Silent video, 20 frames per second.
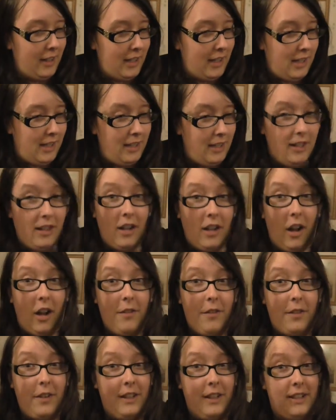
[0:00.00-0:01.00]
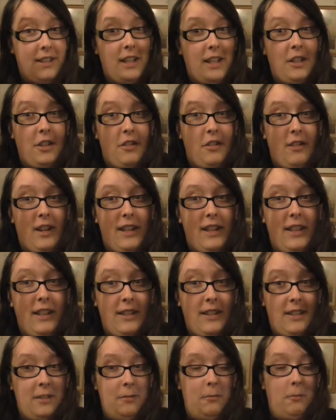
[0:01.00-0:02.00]
I kind of
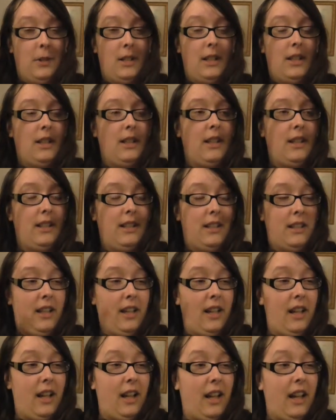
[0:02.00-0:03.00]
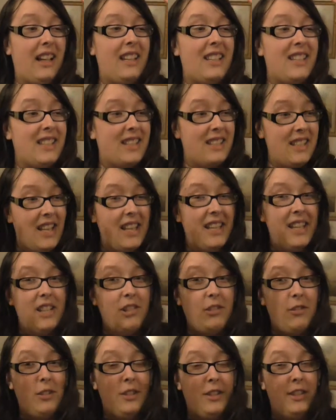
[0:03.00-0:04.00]
over-exaggerated somewhere, and I said
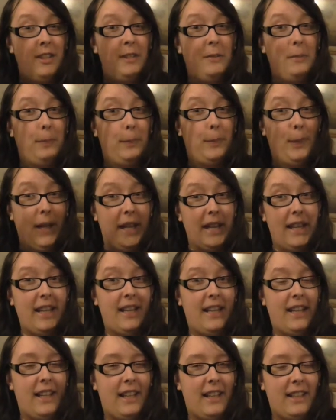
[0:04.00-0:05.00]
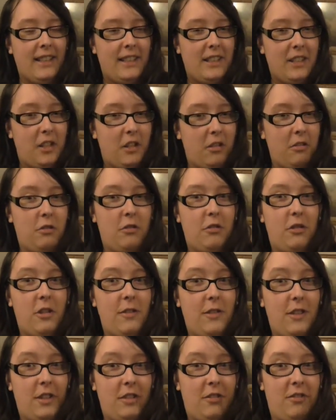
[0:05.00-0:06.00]
it was as big as the
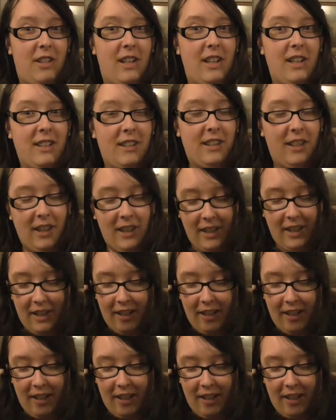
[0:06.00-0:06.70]
country of Israel.